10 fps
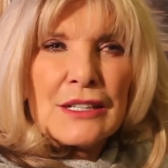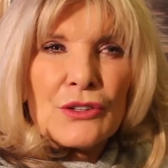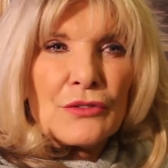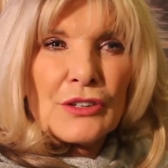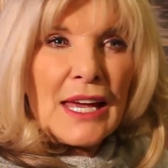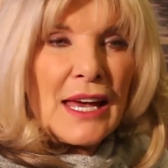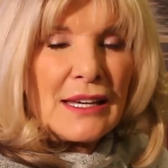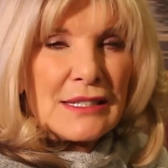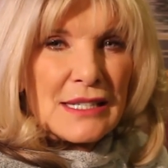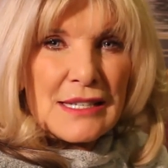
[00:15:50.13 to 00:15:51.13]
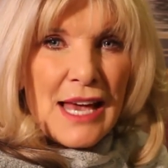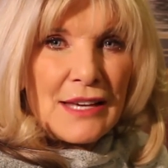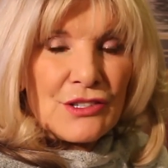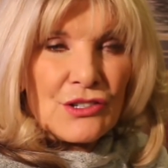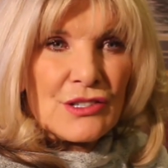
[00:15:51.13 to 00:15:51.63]
Don't forget,
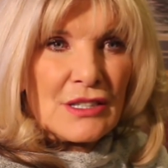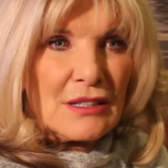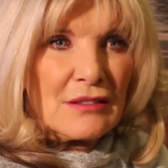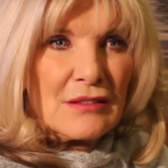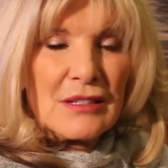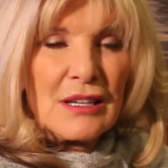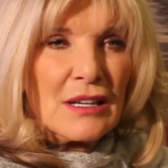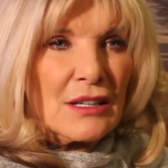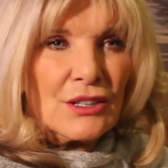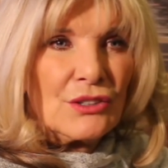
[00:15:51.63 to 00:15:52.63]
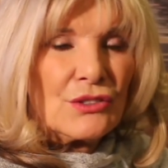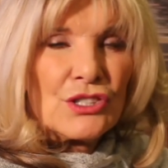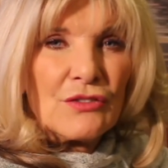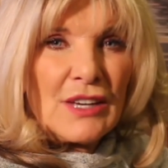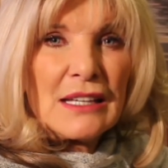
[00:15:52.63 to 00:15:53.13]
disasters and
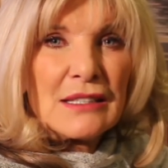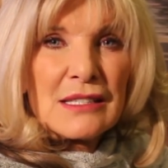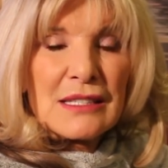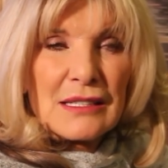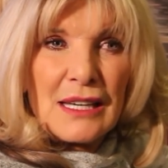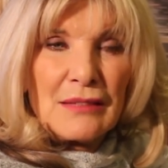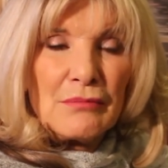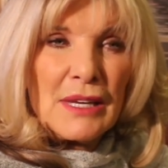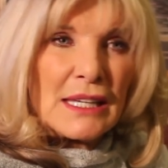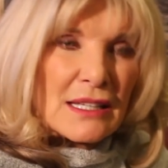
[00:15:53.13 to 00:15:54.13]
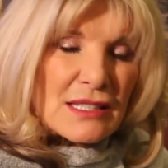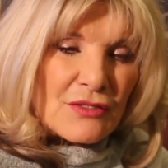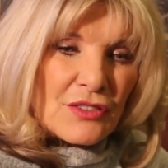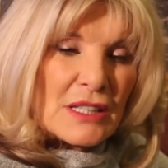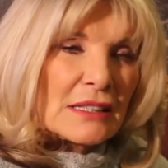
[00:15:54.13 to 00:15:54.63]
huge events can make us
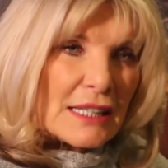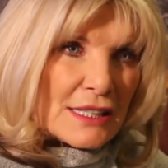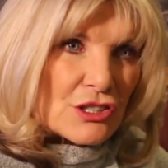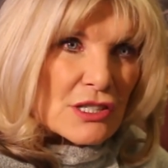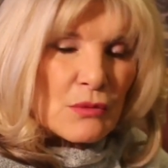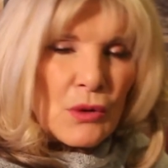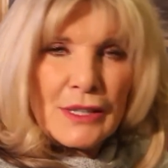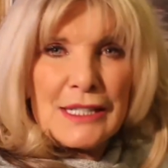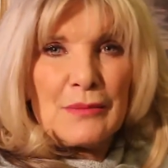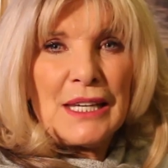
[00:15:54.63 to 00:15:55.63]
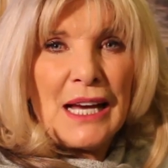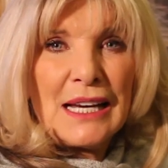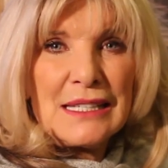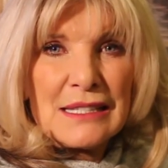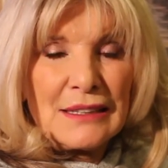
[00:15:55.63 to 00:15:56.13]
feel like just wanting to be
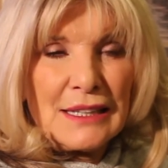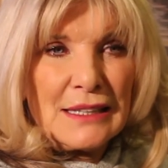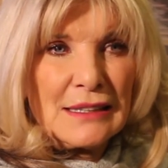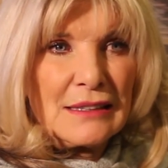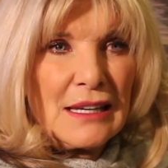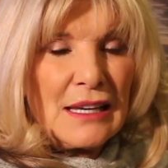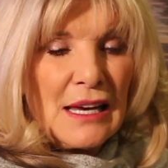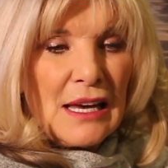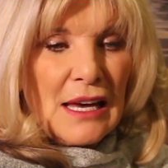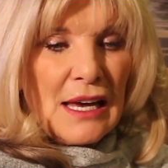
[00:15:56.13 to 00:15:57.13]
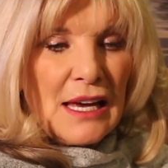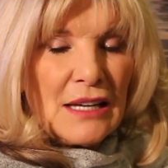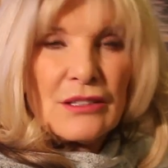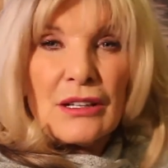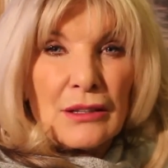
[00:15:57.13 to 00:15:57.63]
isolated
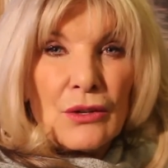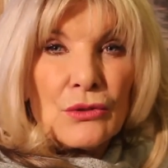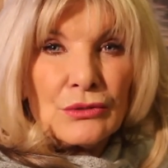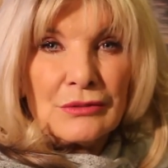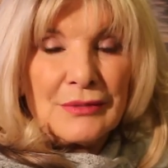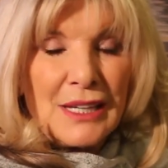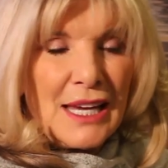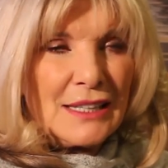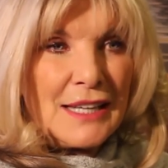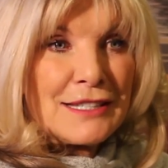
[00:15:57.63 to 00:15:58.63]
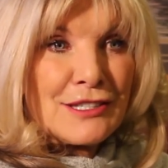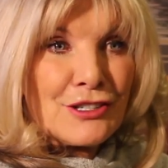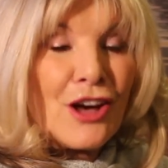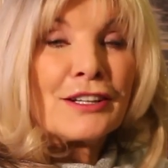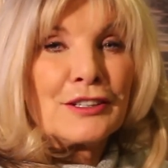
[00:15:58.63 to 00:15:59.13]
and alone, and that's
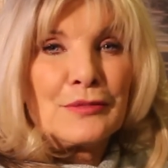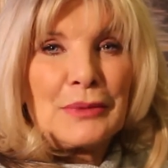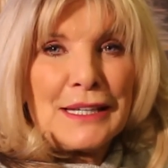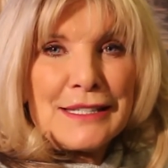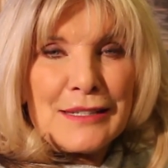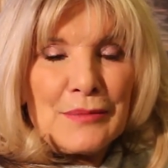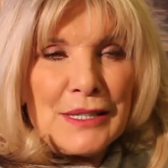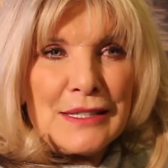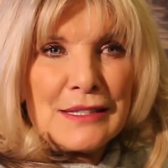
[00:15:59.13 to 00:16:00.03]
not a good place to be.